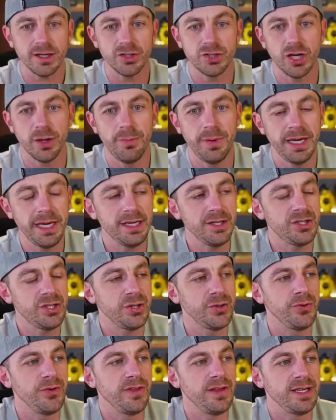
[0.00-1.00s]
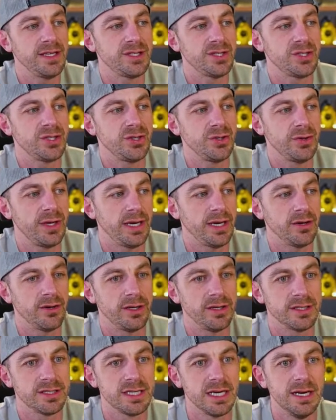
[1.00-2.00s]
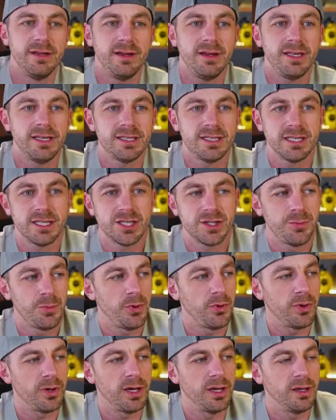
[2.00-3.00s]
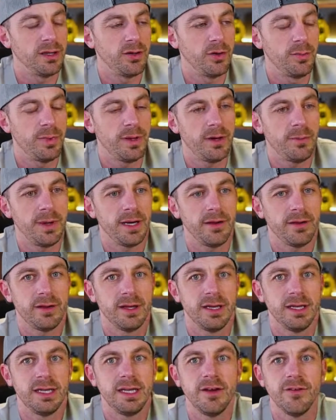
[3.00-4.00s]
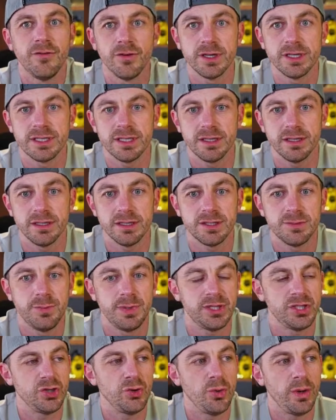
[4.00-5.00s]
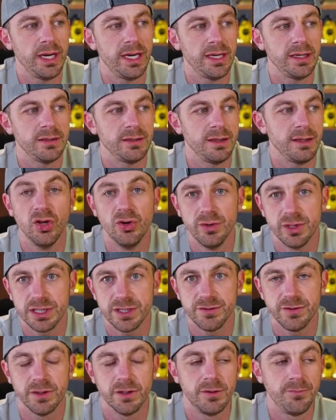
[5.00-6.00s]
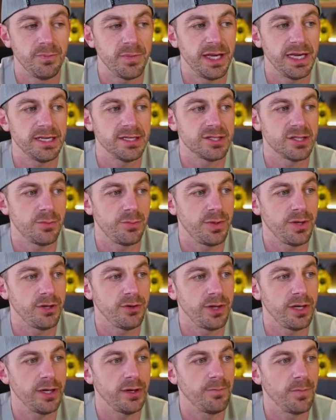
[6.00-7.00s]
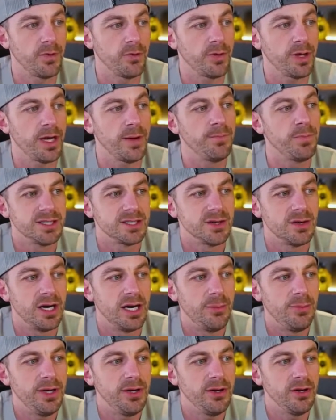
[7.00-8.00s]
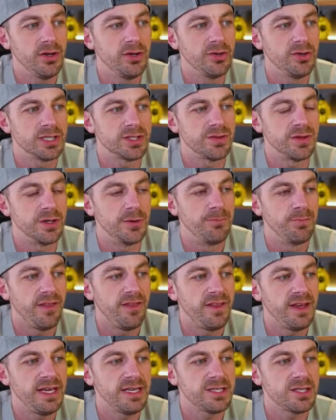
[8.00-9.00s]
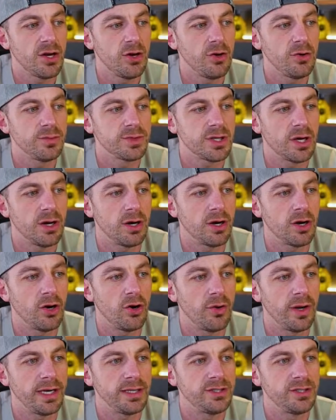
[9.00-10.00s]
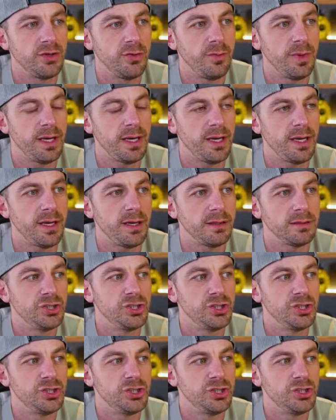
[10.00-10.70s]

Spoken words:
Jumping into these two areas, let's explore a little bit about the differences between Louisville and Superior. Okay, so up here in Louisville, these homes are going to be